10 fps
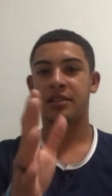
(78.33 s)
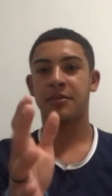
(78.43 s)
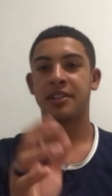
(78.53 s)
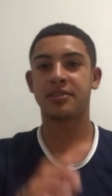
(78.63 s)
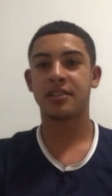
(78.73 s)
I'm
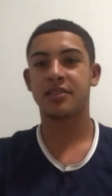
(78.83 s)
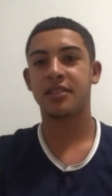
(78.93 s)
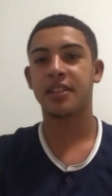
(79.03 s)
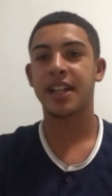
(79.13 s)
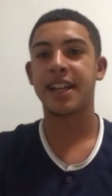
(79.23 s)
gonna start
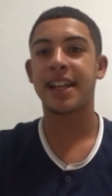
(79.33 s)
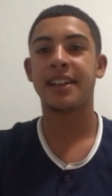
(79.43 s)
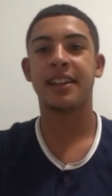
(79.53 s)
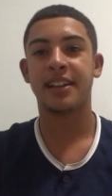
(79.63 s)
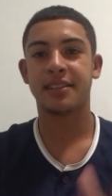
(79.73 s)
talking
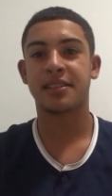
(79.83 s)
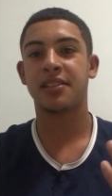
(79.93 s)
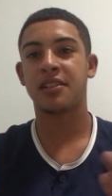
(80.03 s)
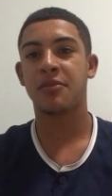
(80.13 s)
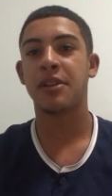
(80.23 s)
again, and it's gonna
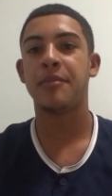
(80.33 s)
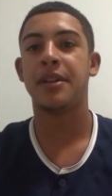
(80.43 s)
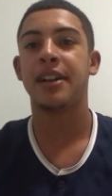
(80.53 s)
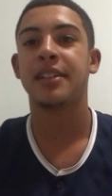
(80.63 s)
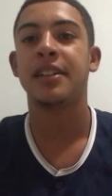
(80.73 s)
come right
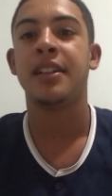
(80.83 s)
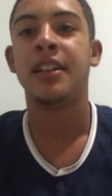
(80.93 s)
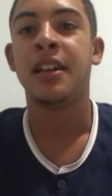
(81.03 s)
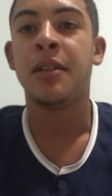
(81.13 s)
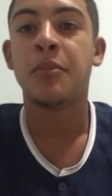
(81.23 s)
back.
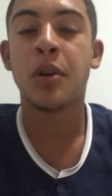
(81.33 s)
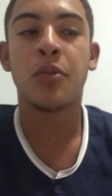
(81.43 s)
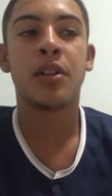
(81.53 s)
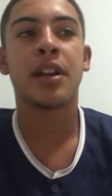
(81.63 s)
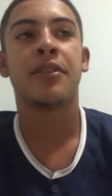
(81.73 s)
But
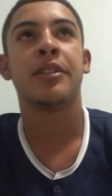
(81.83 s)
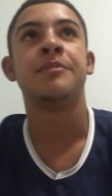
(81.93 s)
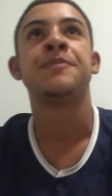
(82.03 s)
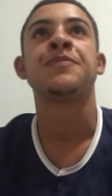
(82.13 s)
whatever.